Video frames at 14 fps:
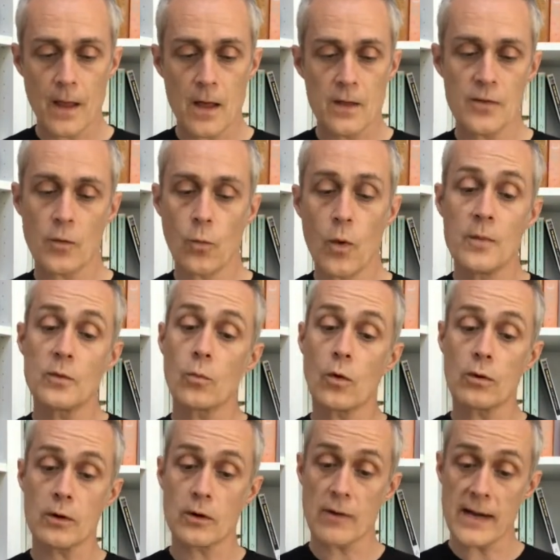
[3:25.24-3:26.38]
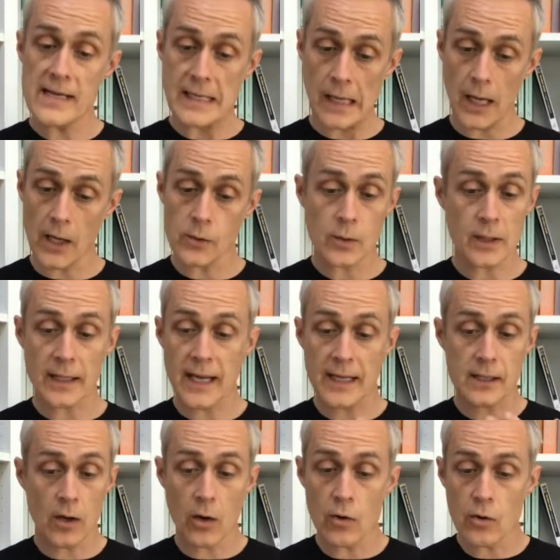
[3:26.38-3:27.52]
The woman wore a grey cloak and had
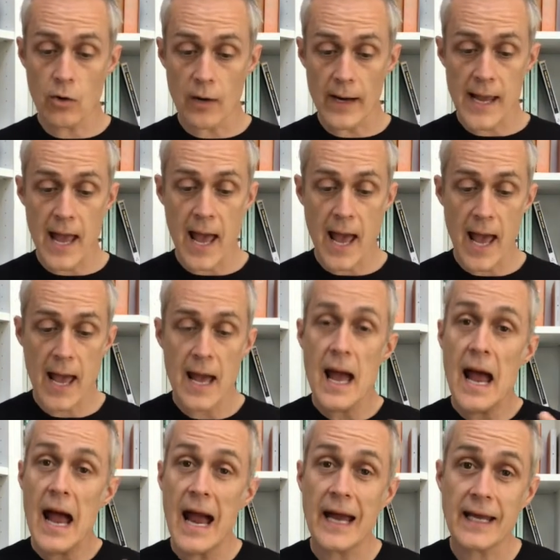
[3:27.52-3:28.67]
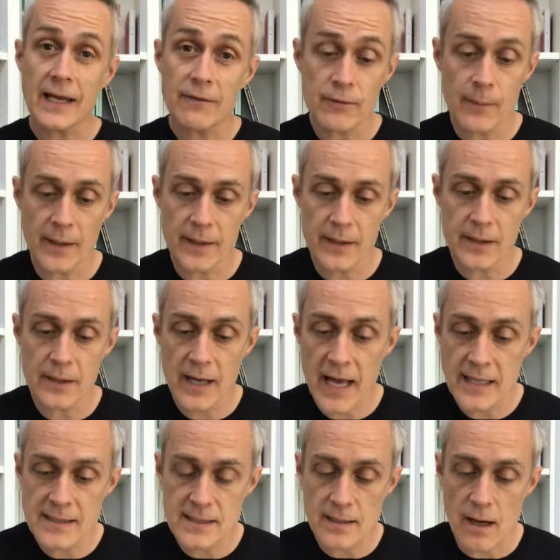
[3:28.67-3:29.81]
long grey hair hanging from under her
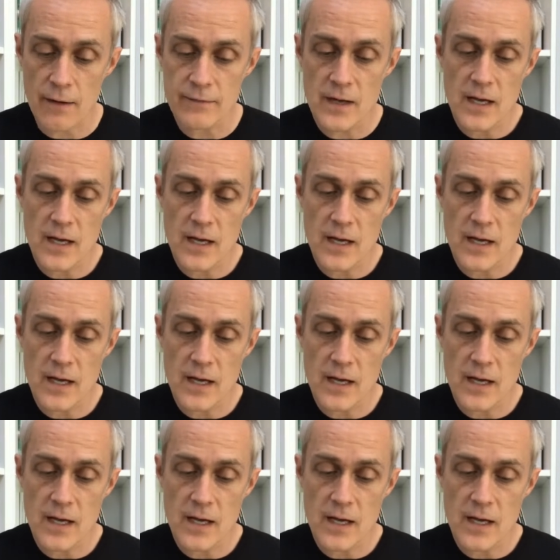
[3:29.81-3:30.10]
headscarf.